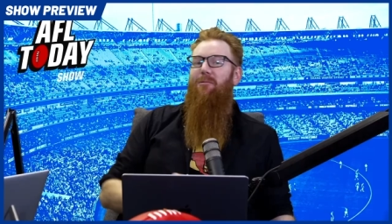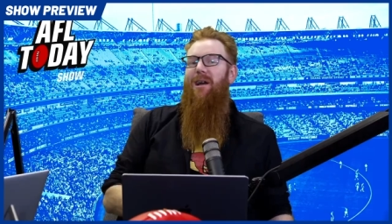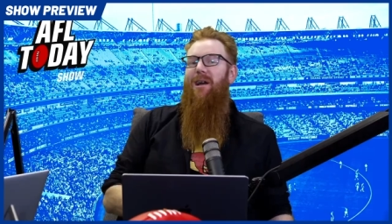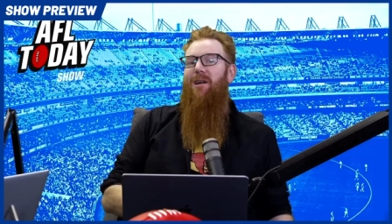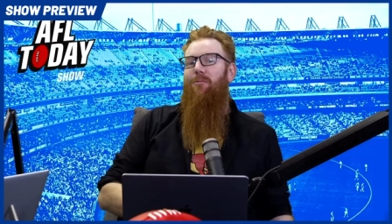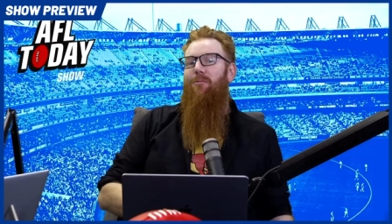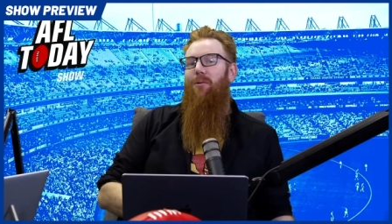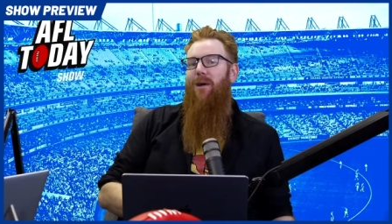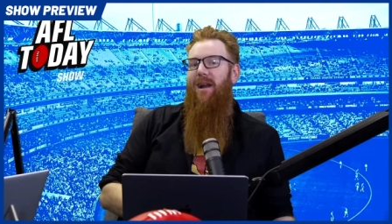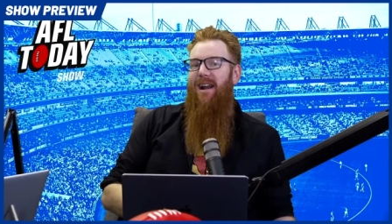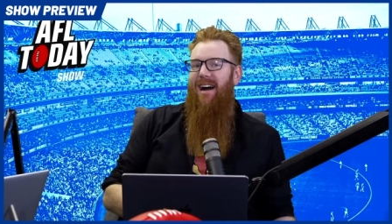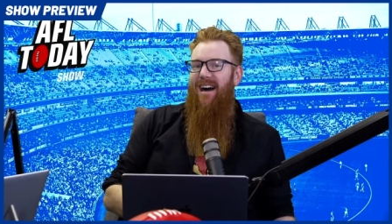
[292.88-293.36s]

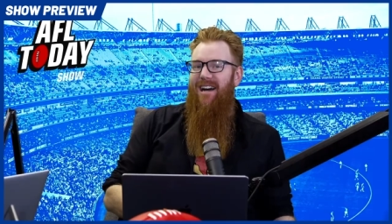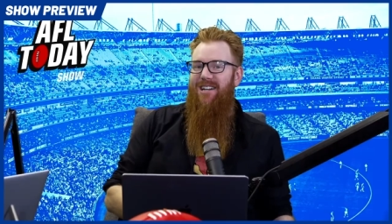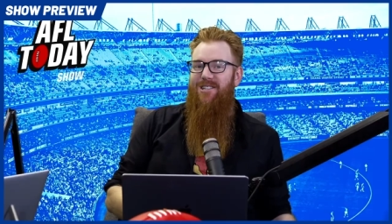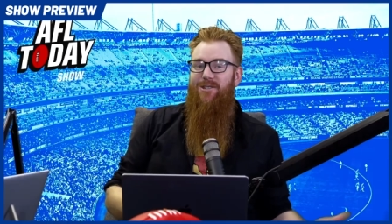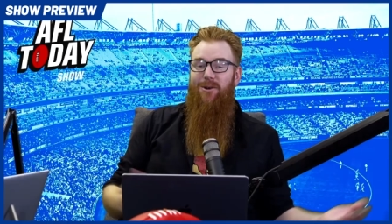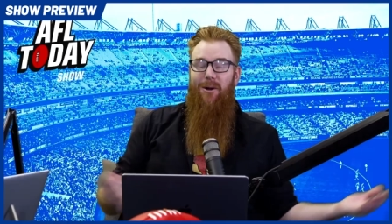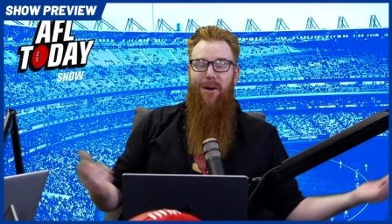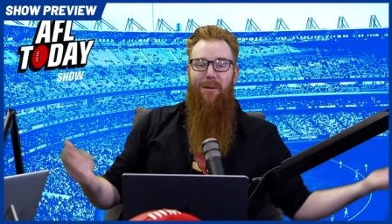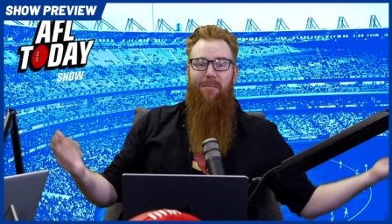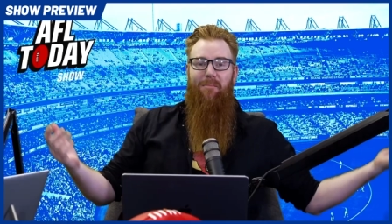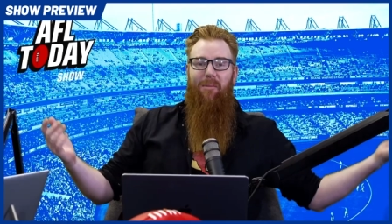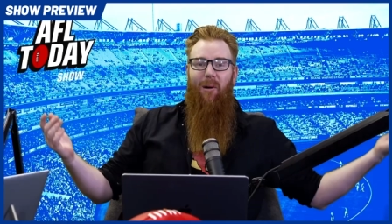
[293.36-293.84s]
winner.
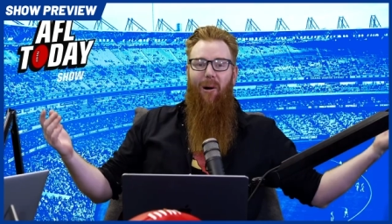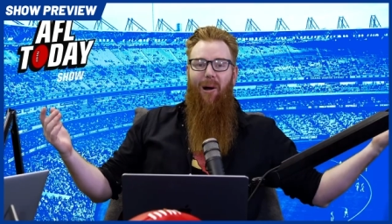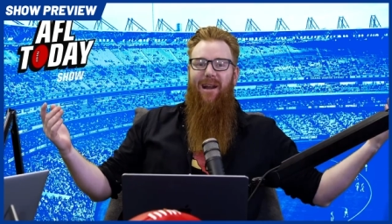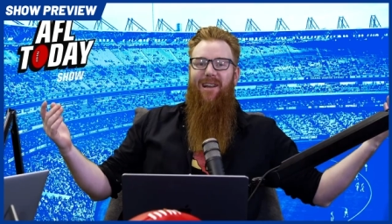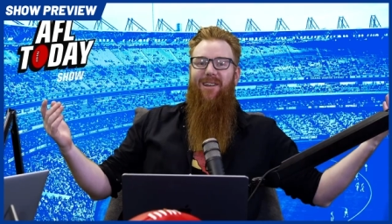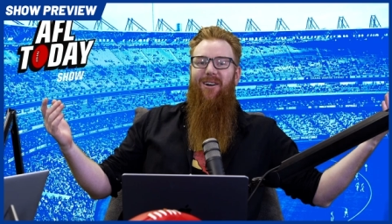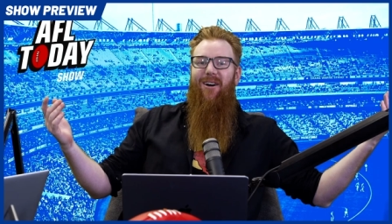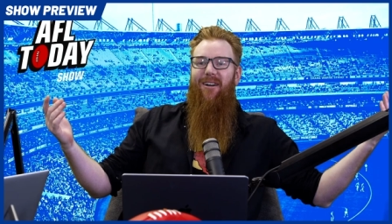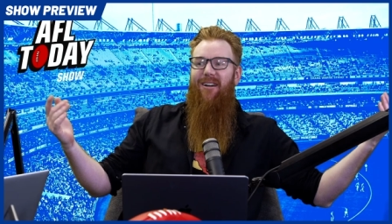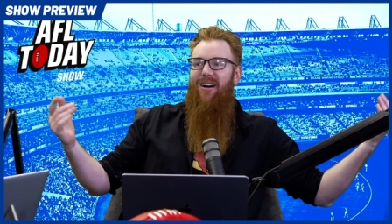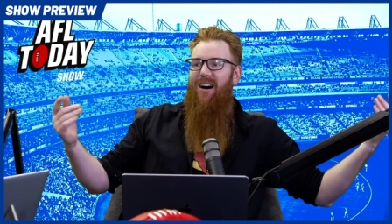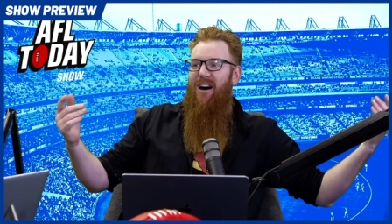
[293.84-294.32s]
Jordan Boyd
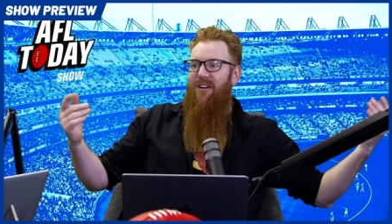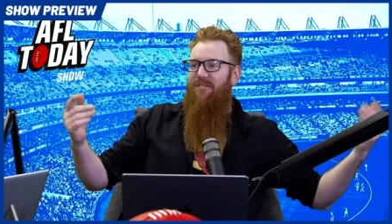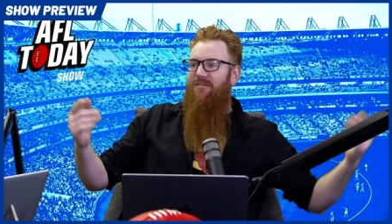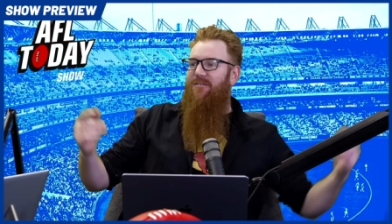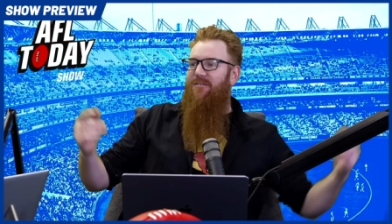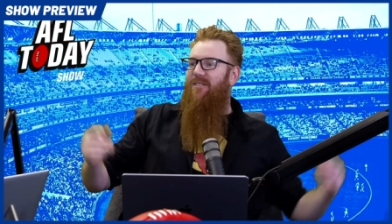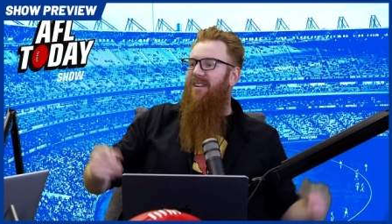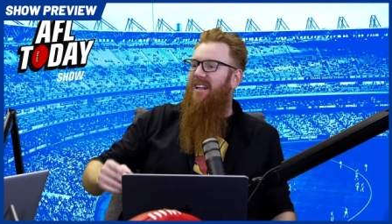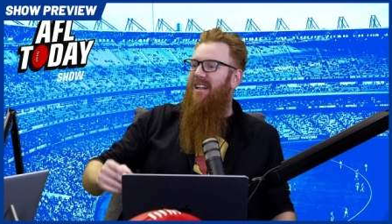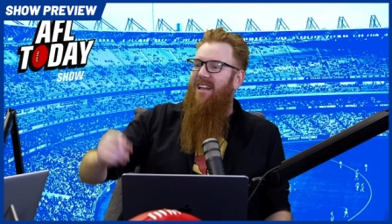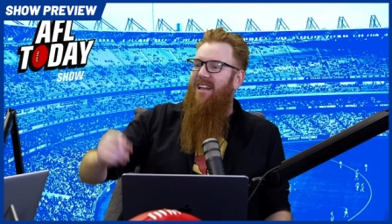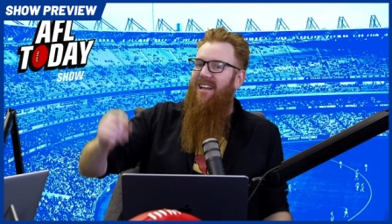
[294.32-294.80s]
got
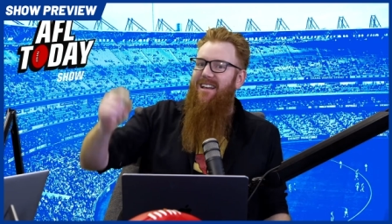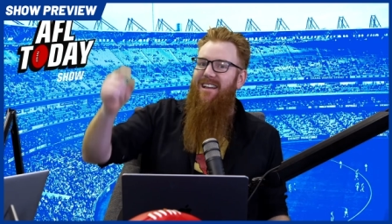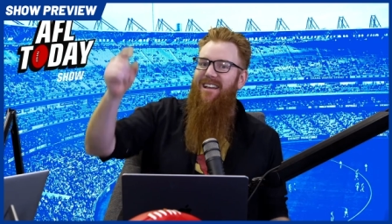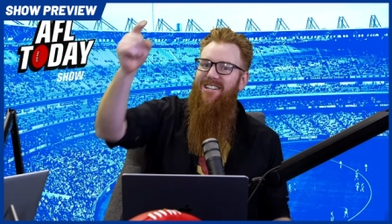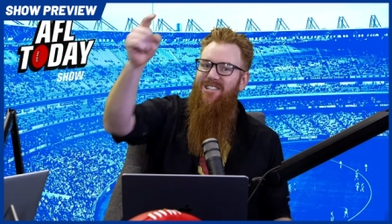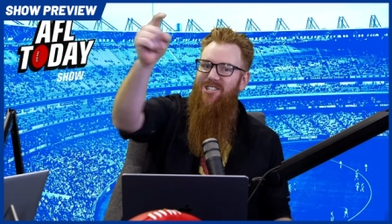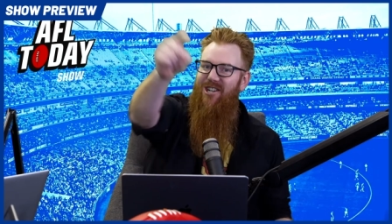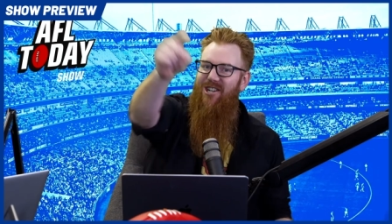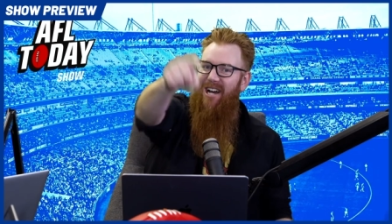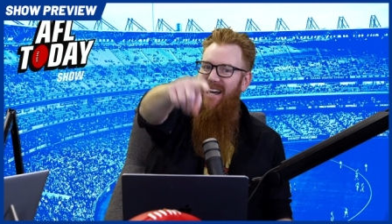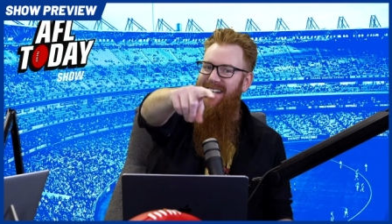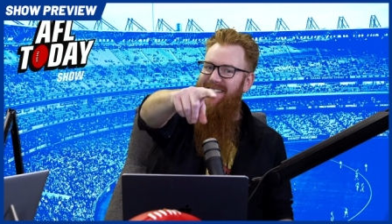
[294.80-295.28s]
off.
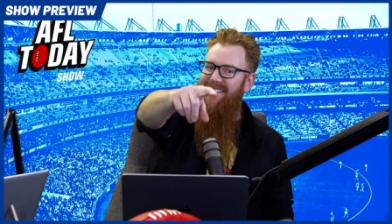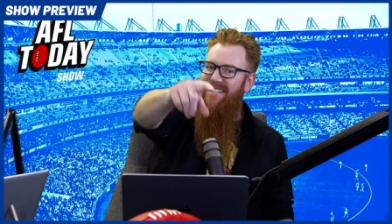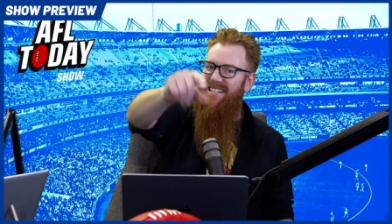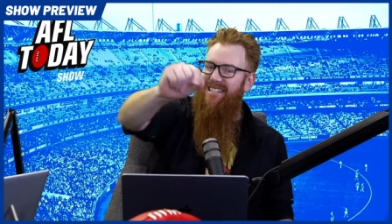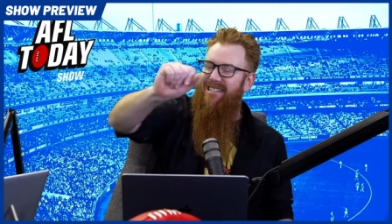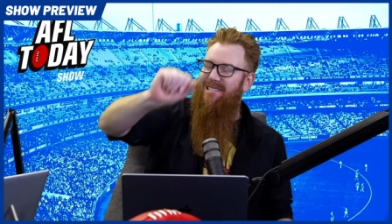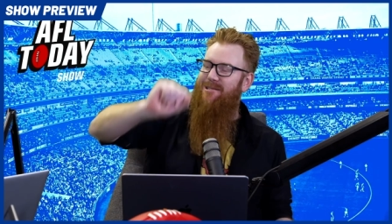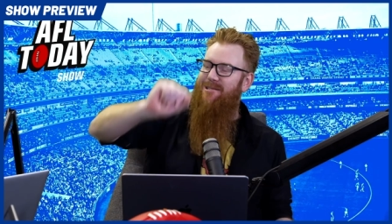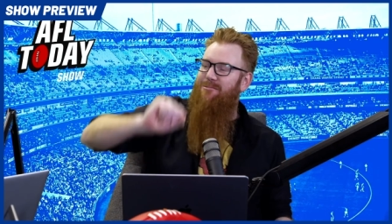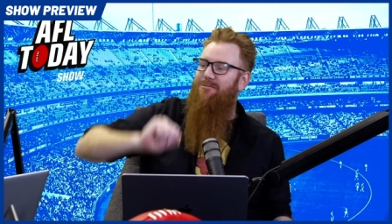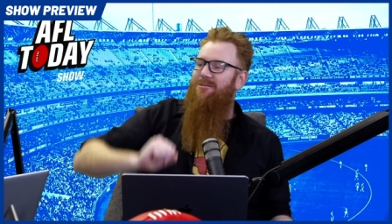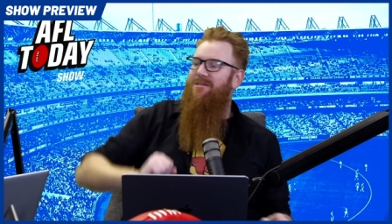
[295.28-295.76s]

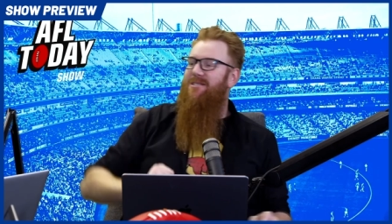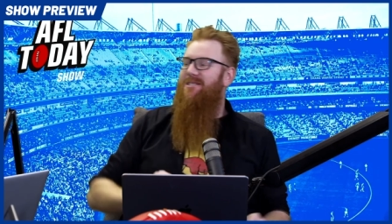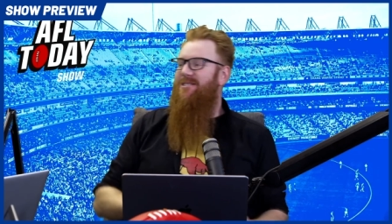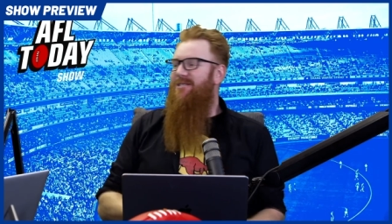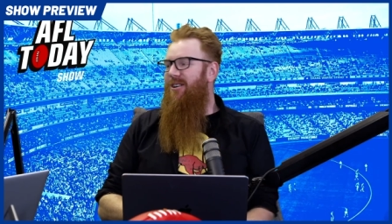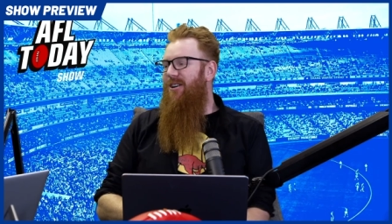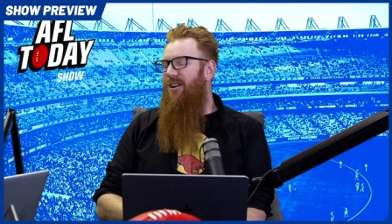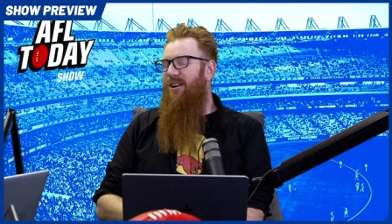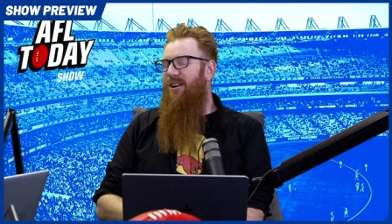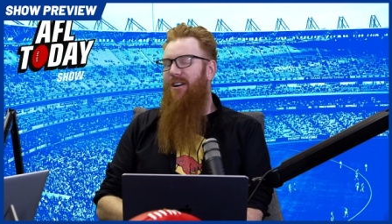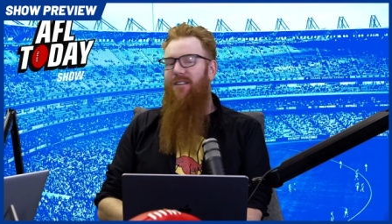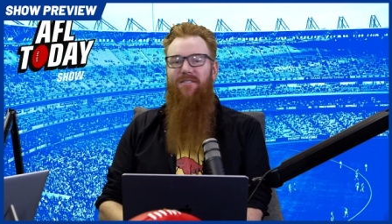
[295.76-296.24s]
Justice was
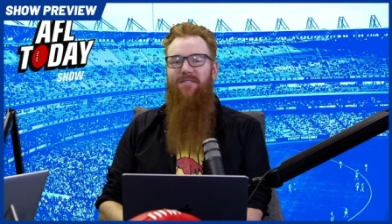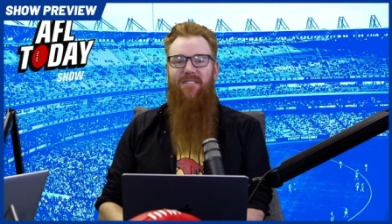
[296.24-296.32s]
served.